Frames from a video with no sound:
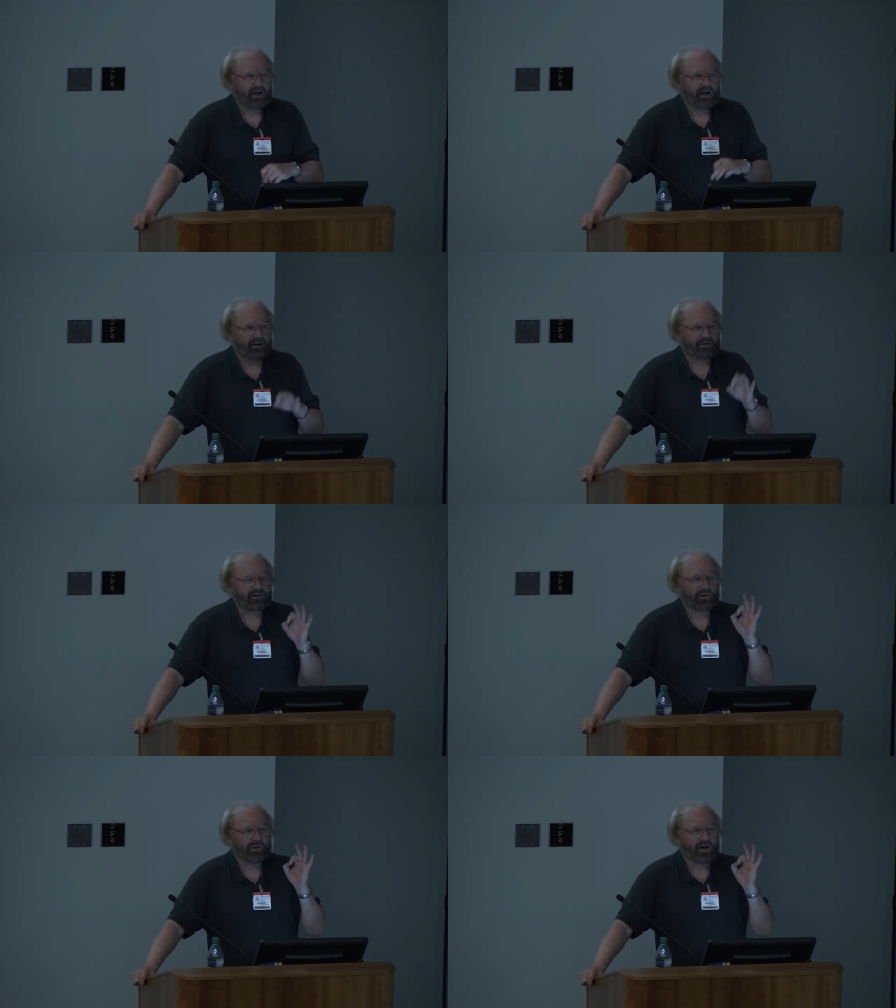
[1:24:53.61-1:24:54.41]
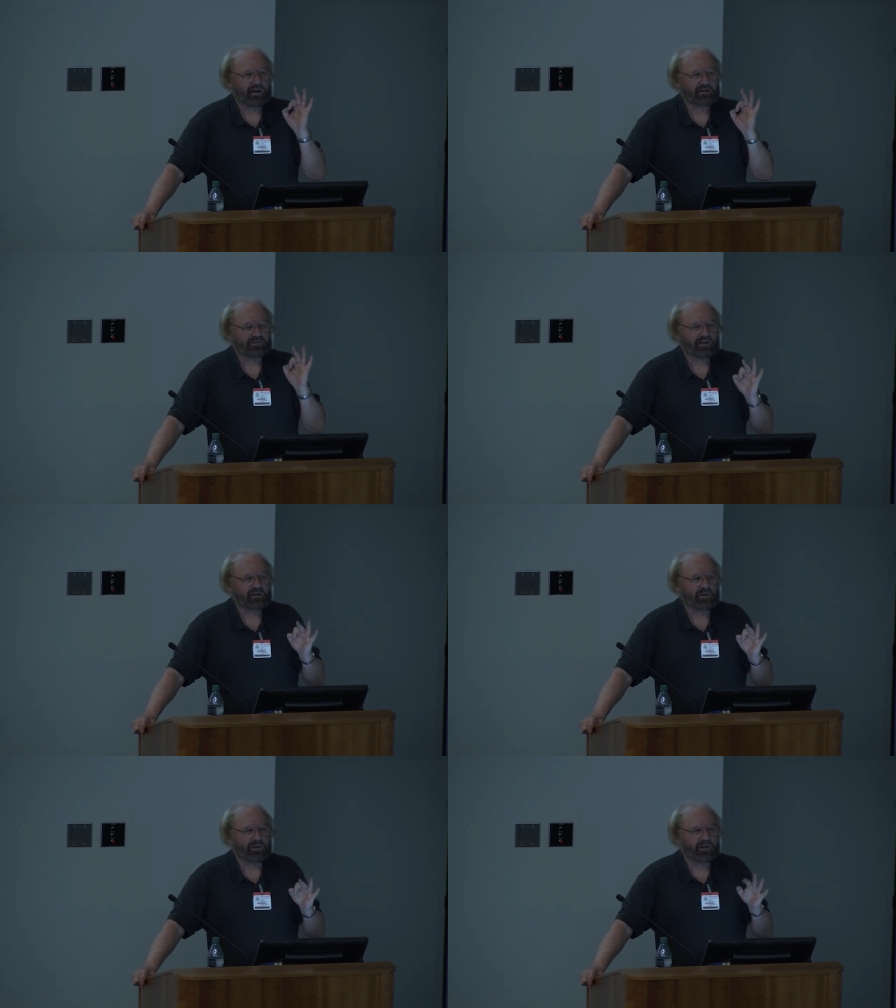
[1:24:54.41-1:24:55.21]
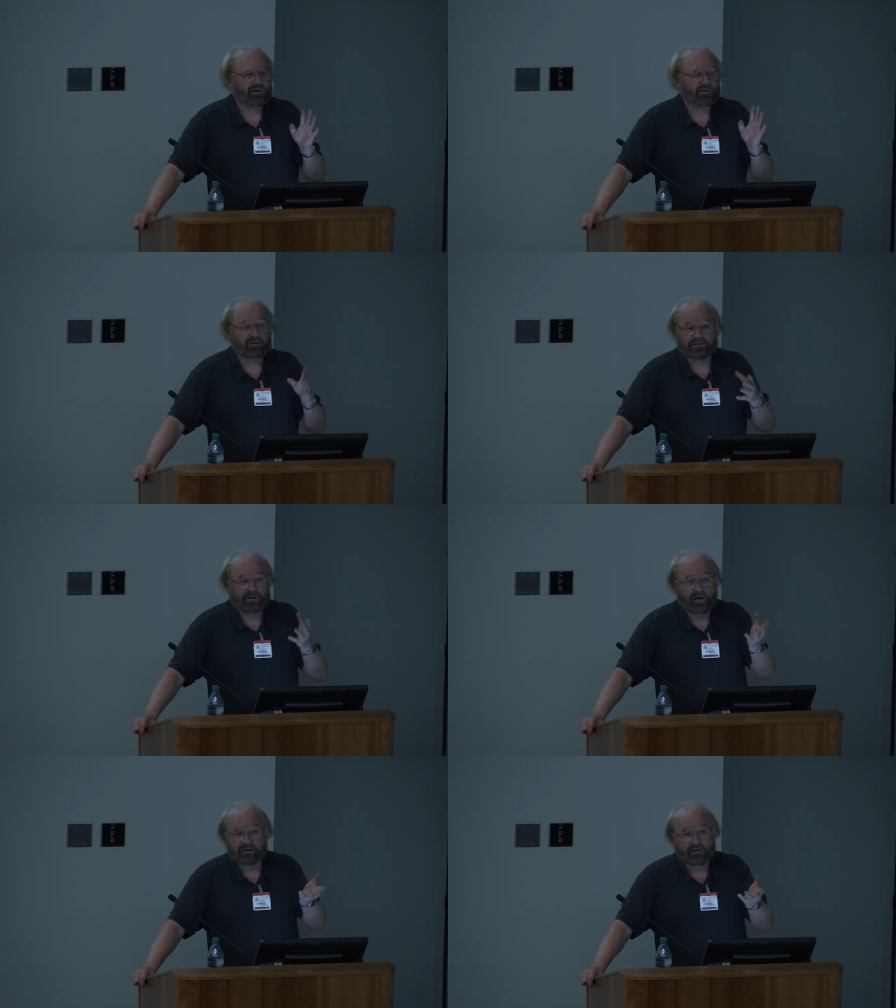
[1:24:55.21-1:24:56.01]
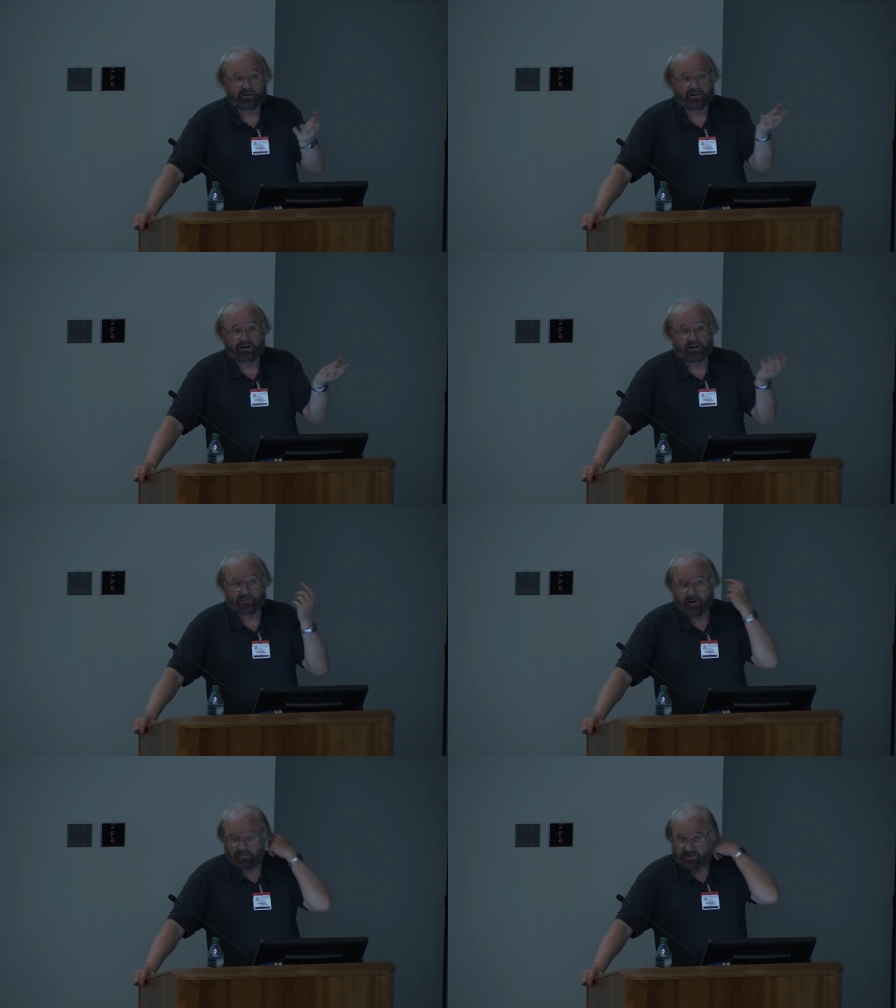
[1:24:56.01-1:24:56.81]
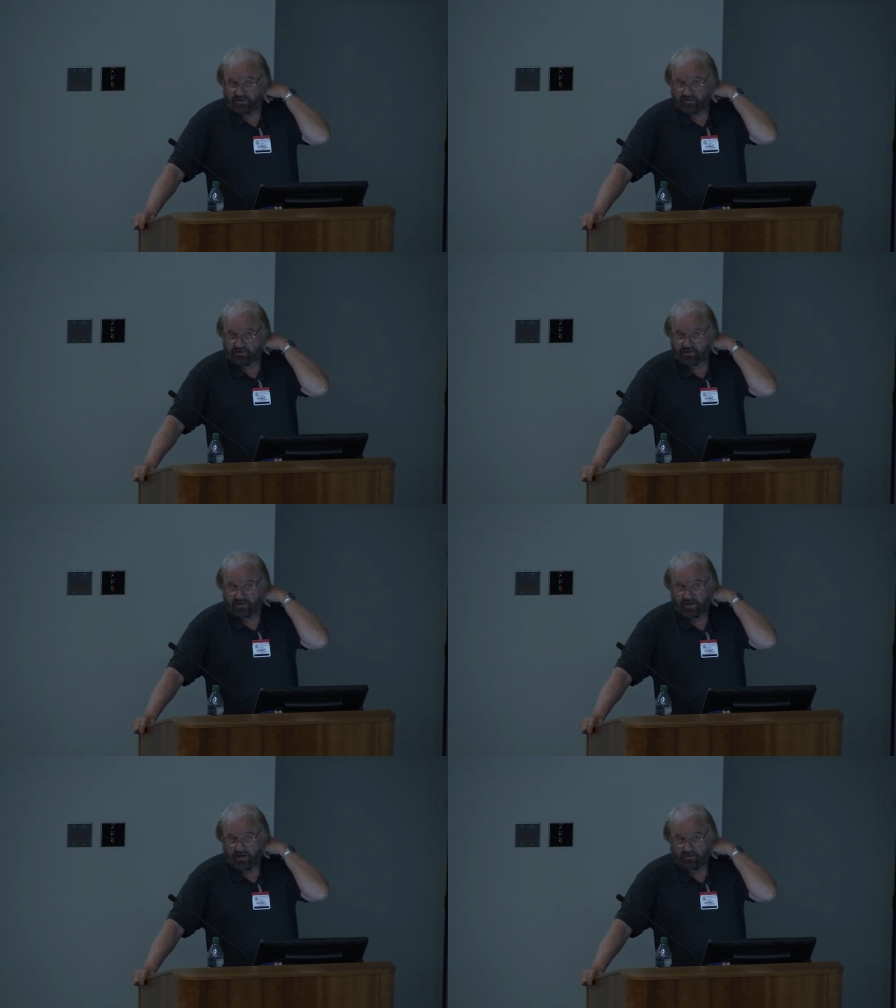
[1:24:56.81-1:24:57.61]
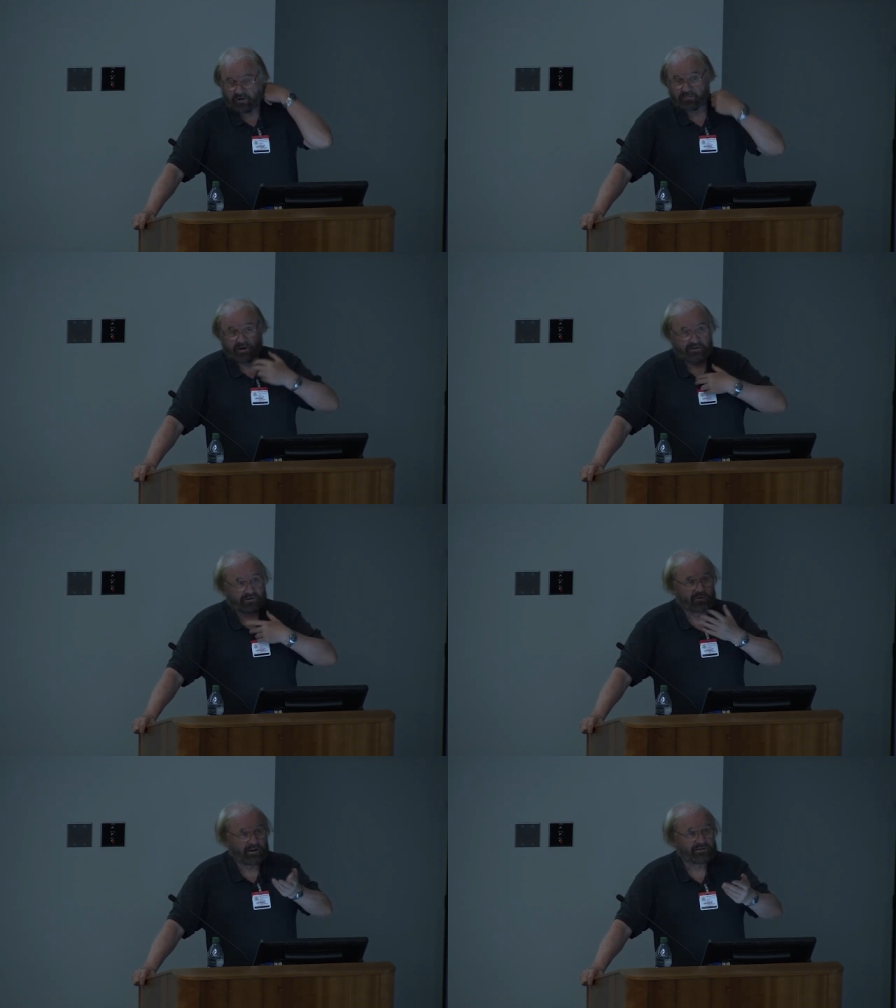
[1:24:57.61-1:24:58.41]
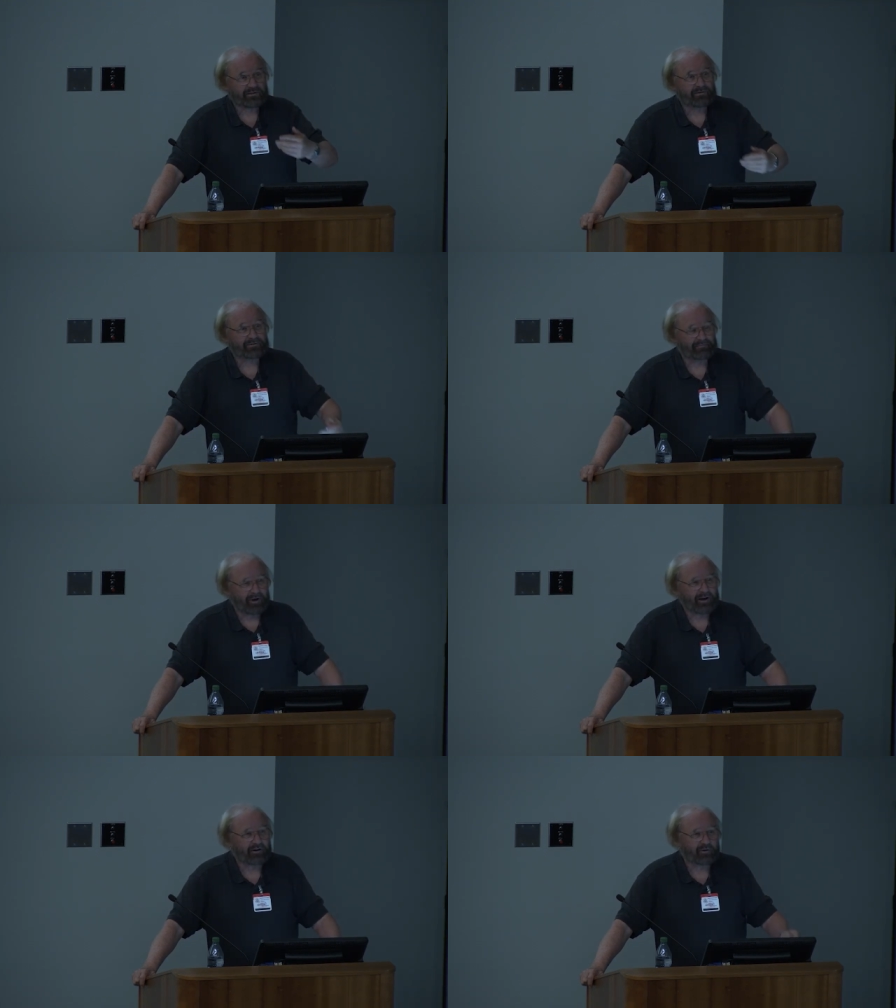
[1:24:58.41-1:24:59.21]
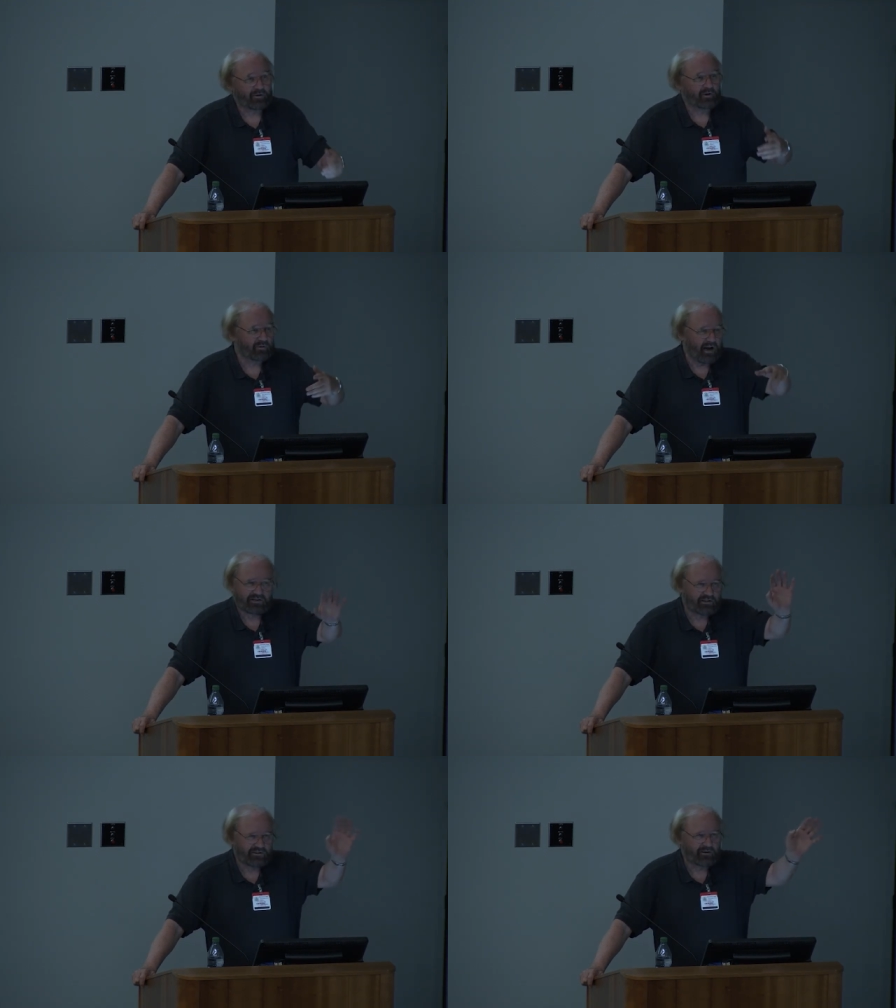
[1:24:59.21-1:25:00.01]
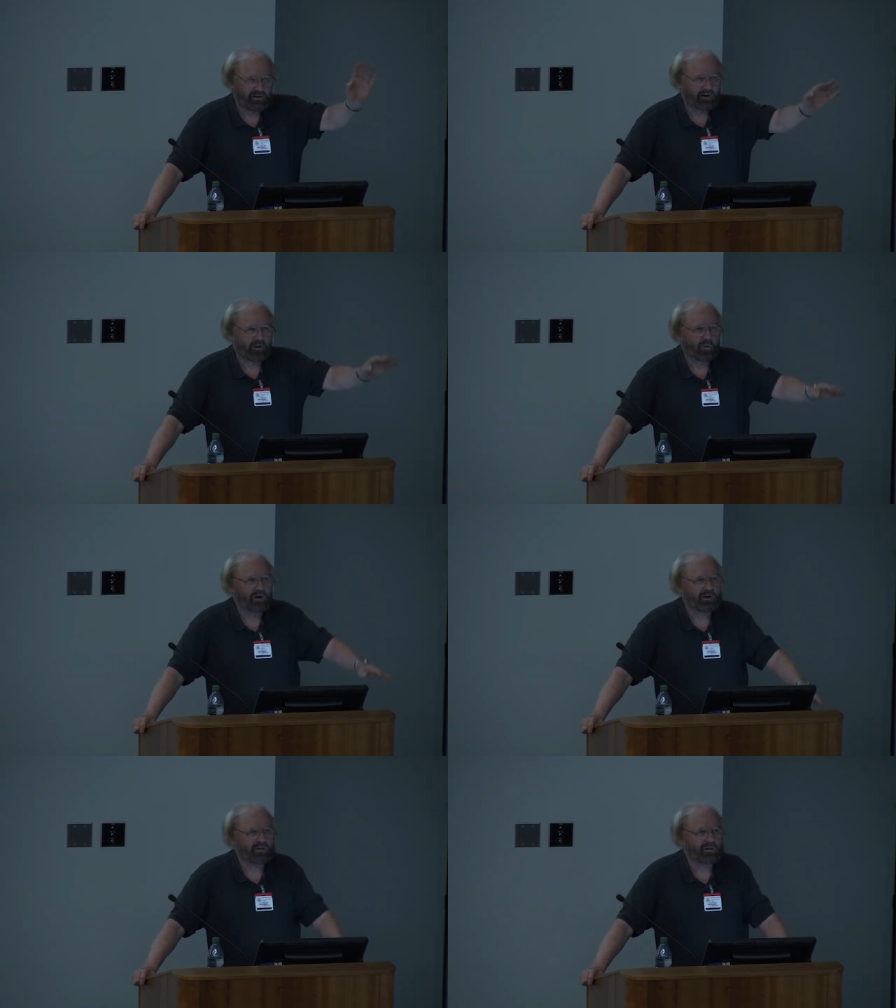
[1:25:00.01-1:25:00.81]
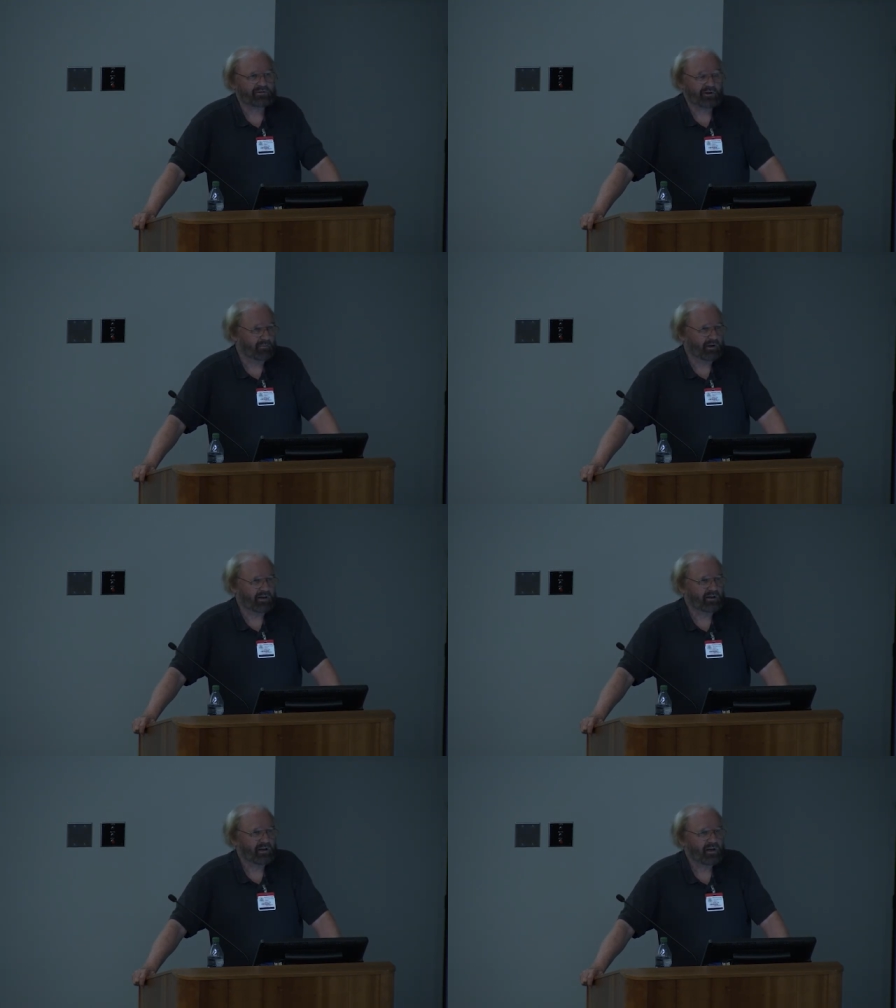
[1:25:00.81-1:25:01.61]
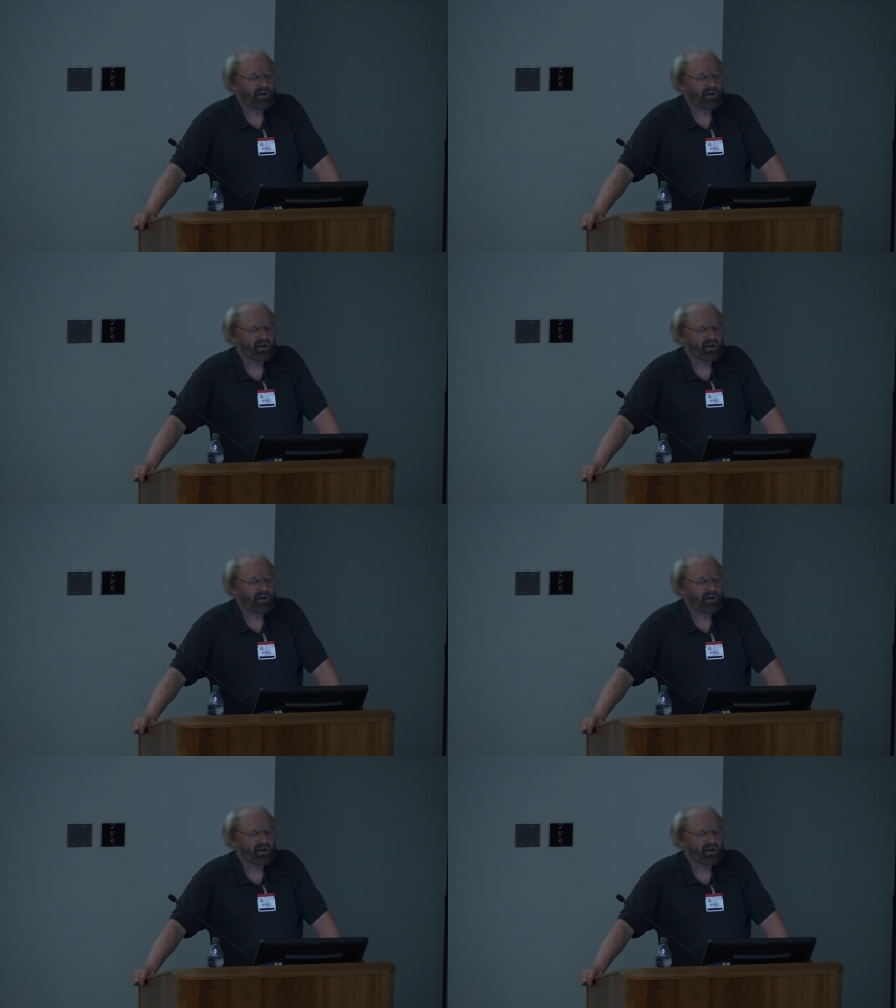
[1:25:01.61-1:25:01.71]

And I can tell you that there, there's an article in the, in the published literature written by two ex-students of mine who, who actually did a lot of the work on this, not me,